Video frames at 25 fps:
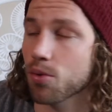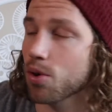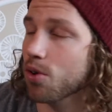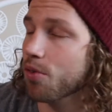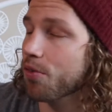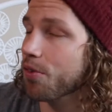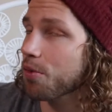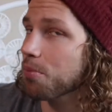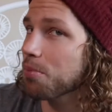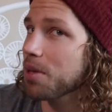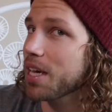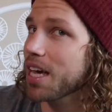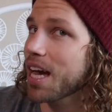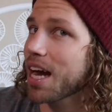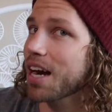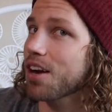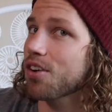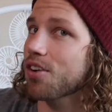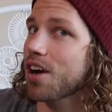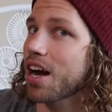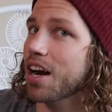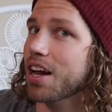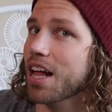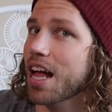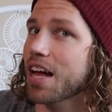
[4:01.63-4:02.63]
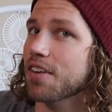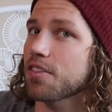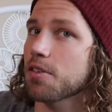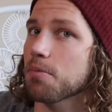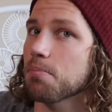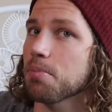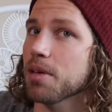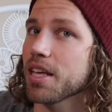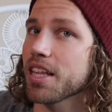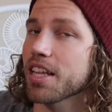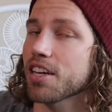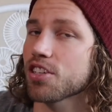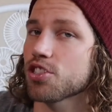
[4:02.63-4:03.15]
Well, for me, I don't have to
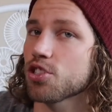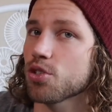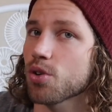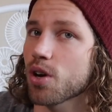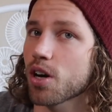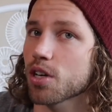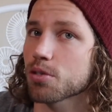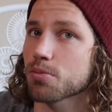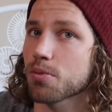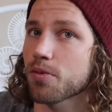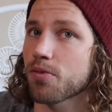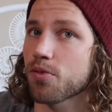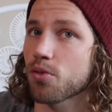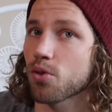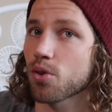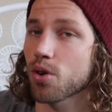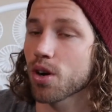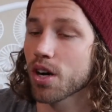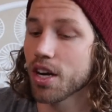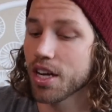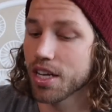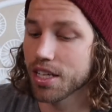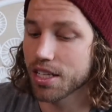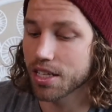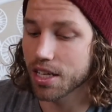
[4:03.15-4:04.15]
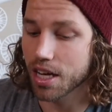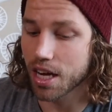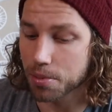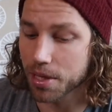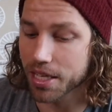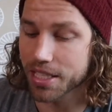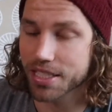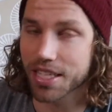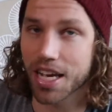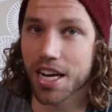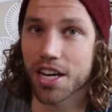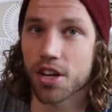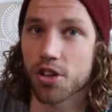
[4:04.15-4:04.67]
be there 2 hours before
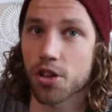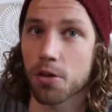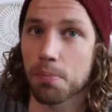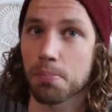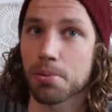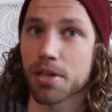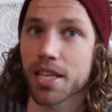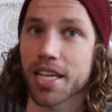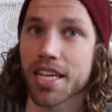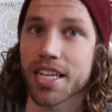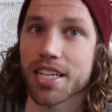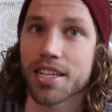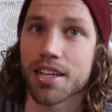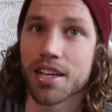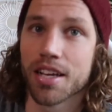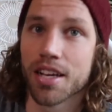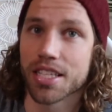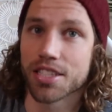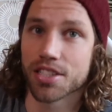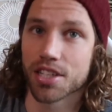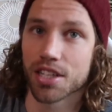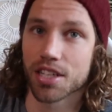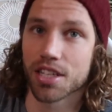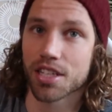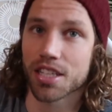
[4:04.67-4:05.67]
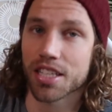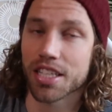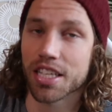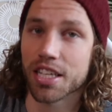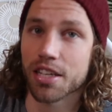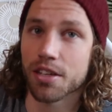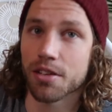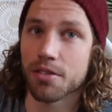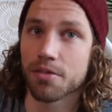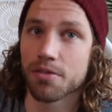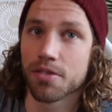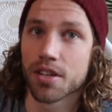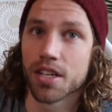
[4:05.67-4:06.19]
because I know the plane is gonna
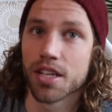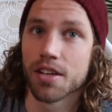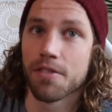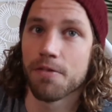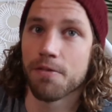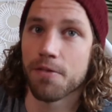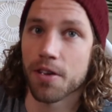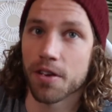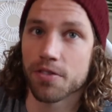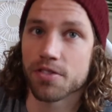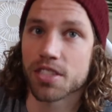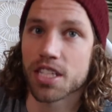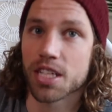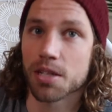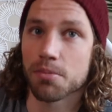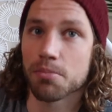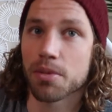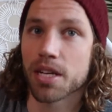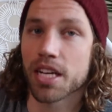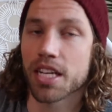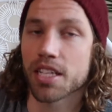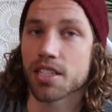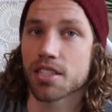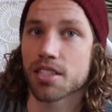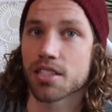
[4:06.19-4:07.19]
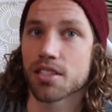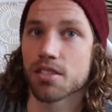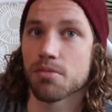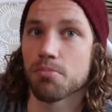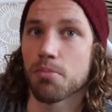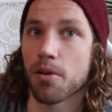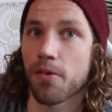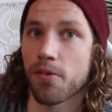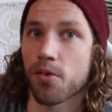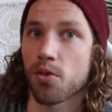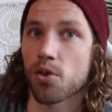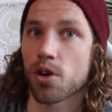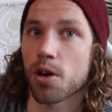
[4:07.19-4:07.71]
leave 15 minutes
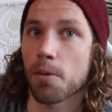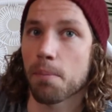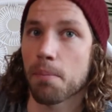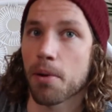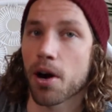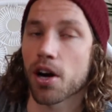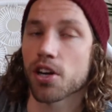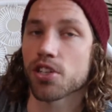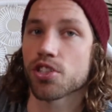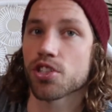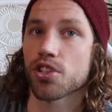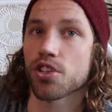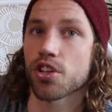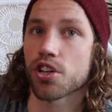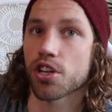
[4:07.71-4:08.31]
before departure.